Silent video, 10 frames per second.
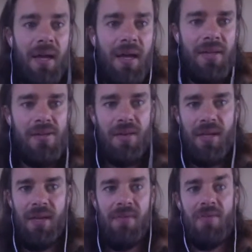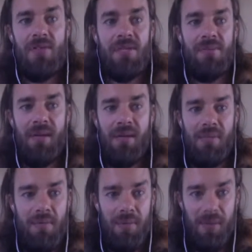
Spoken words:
And so I think even just explaining to people, like,